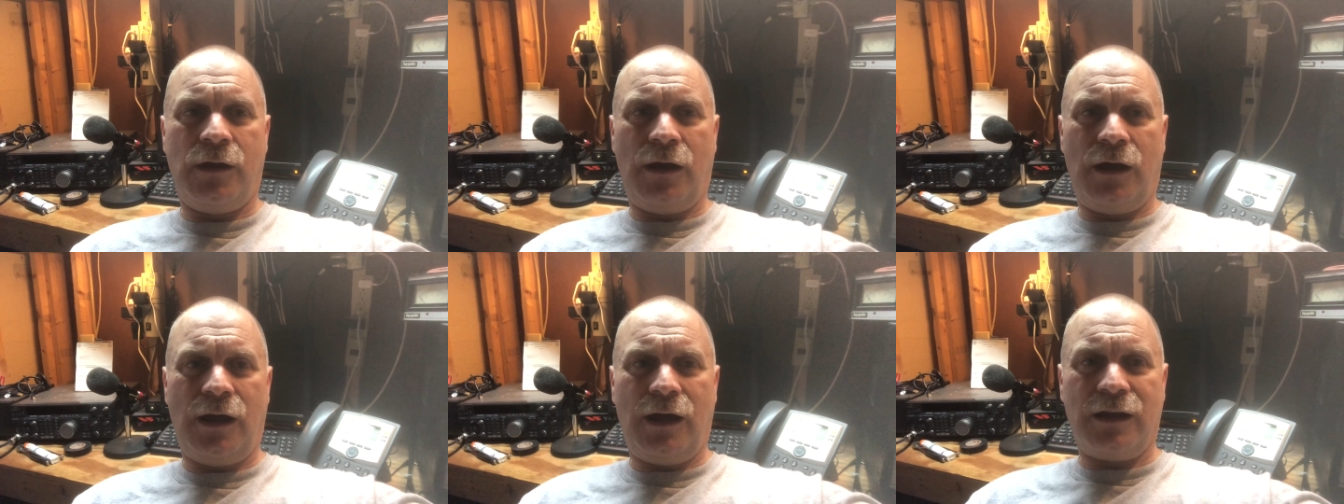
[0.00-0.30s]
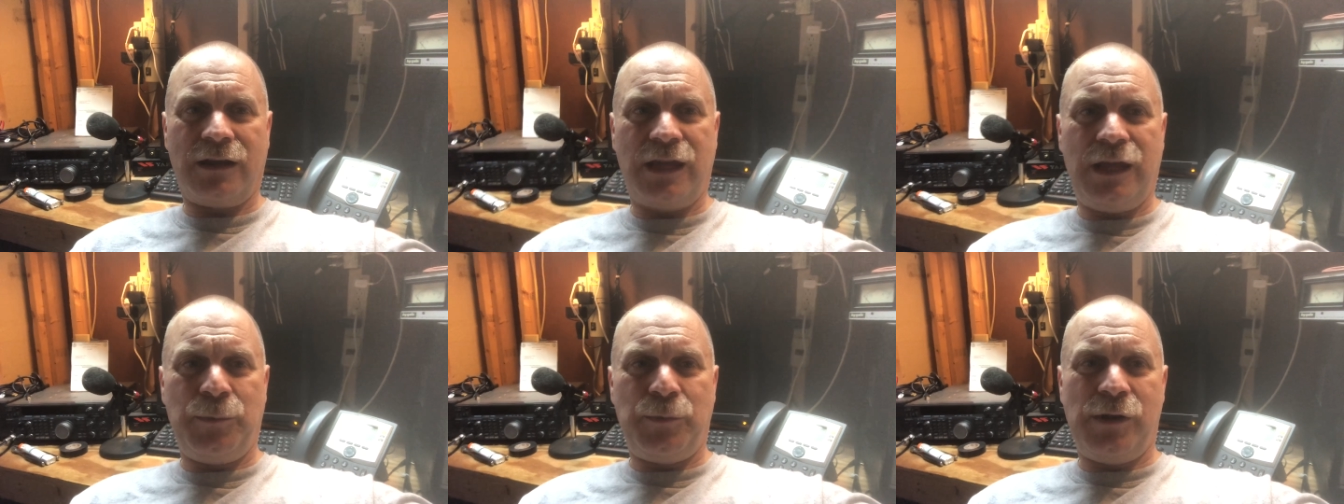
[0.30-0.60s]

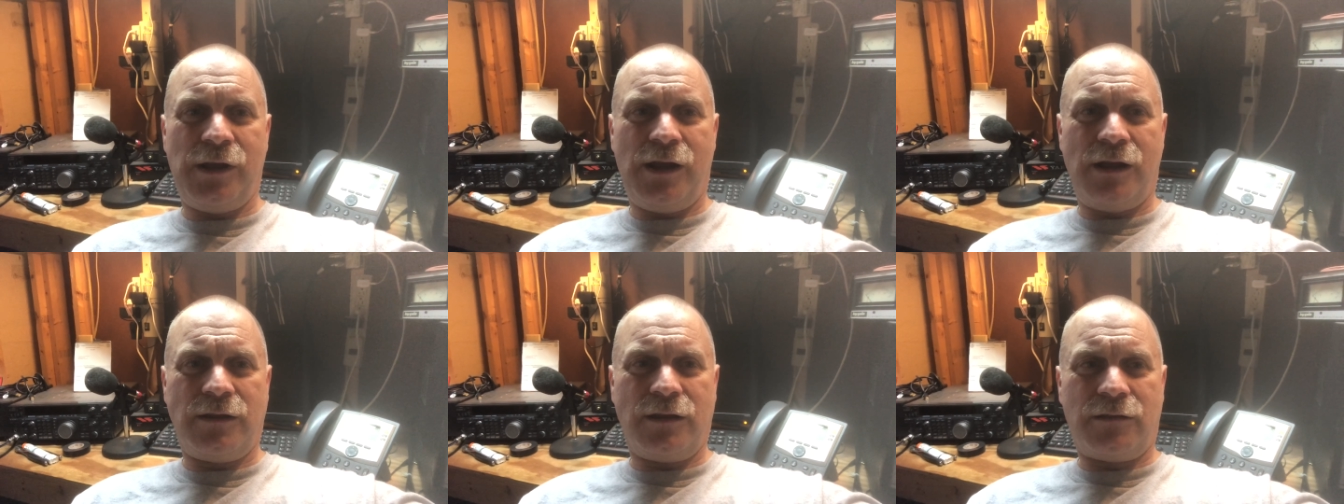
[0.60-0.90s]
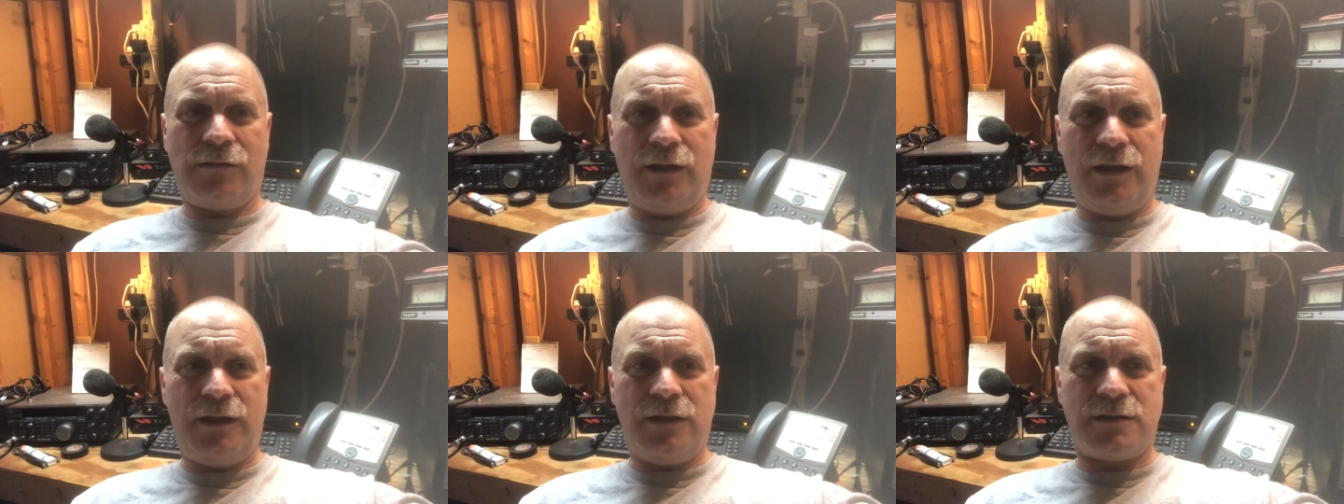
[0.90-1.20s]
Uh, keeping it on
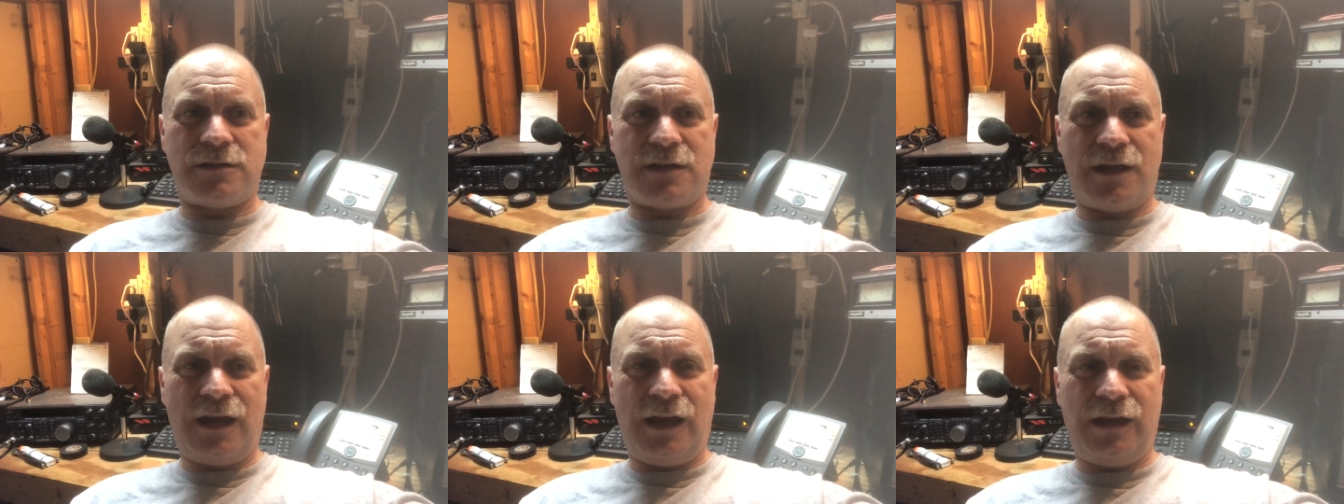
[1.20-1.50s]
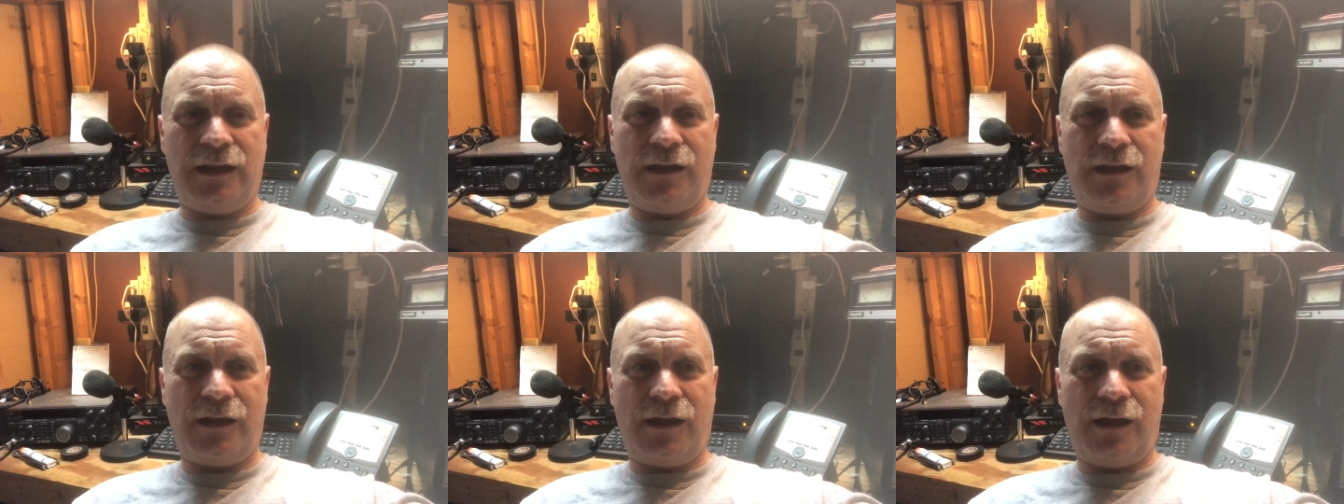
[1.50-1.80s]
the clean
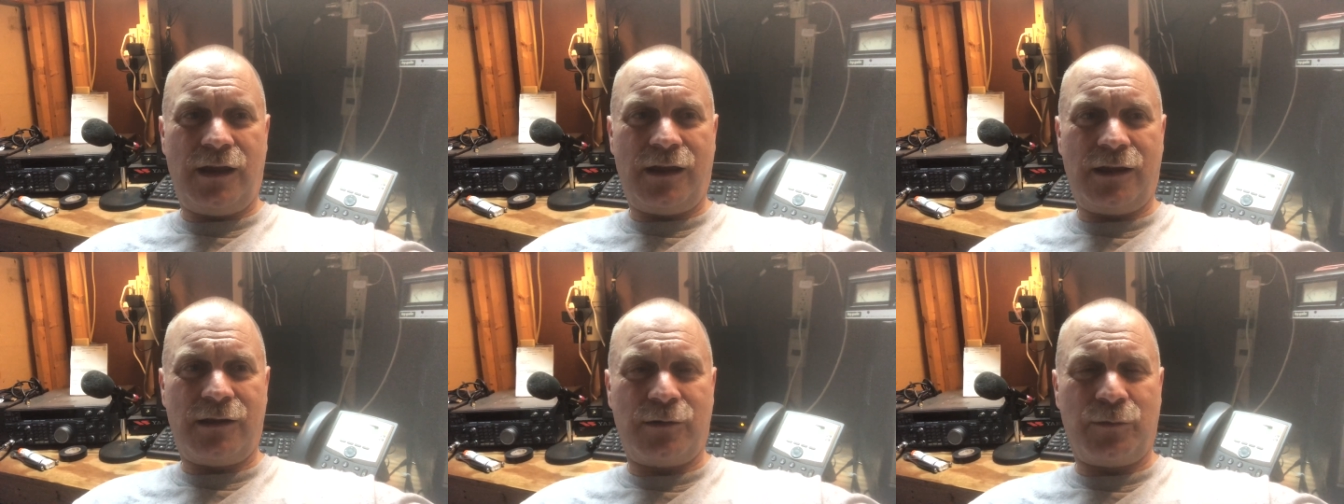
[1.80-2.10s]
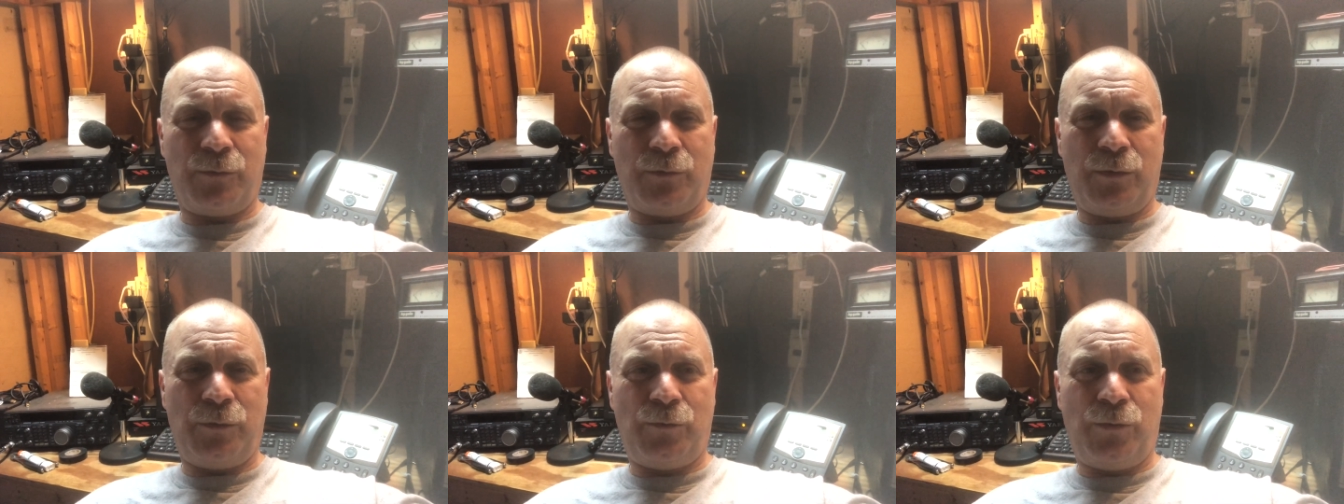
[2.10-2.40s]
side, huh?
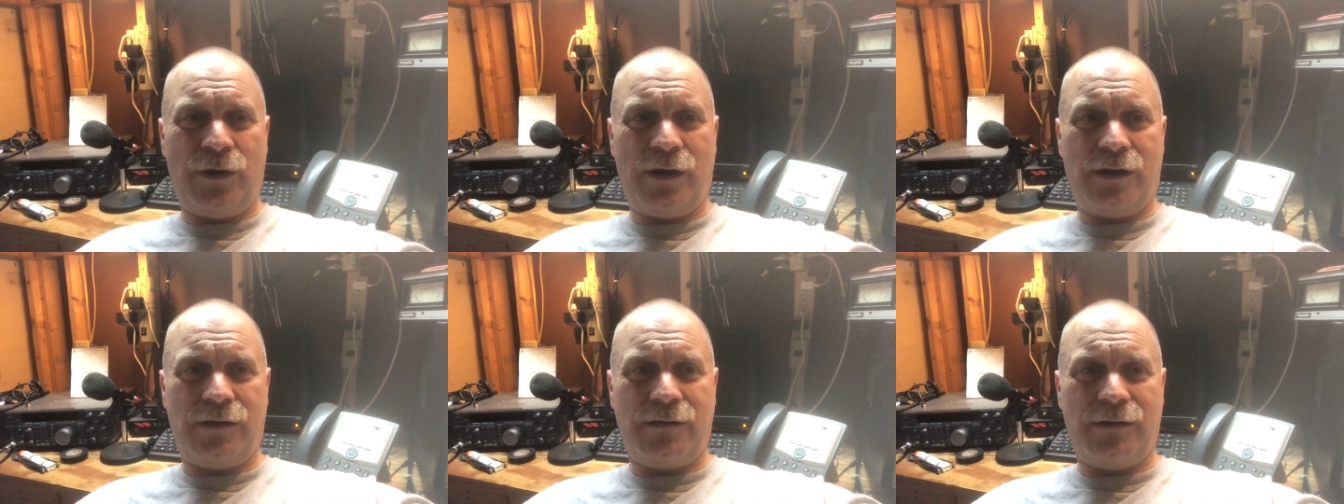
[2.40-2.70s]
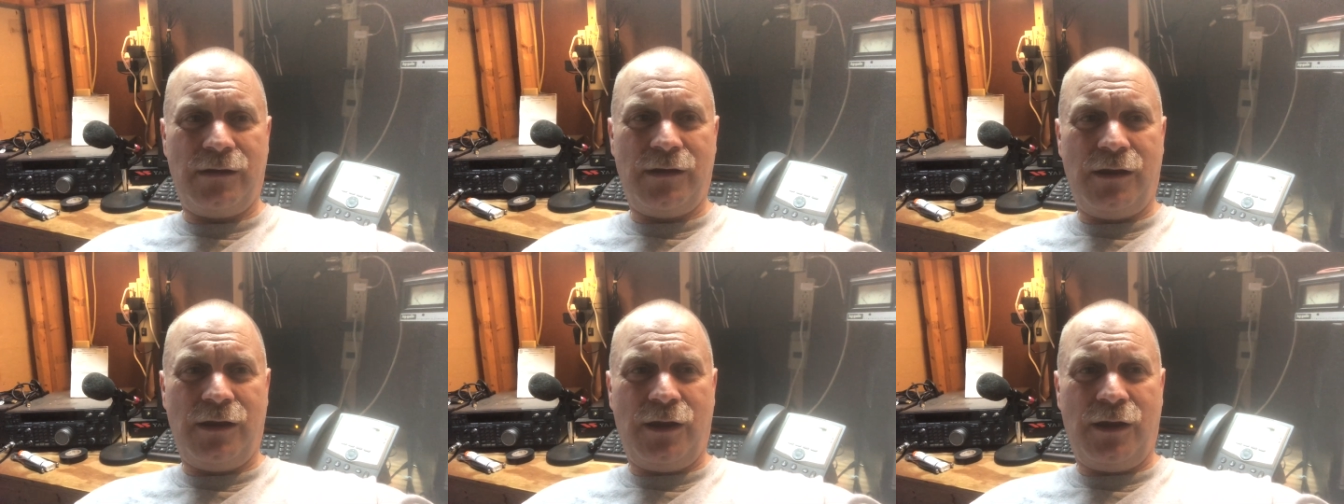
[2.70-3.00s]
But,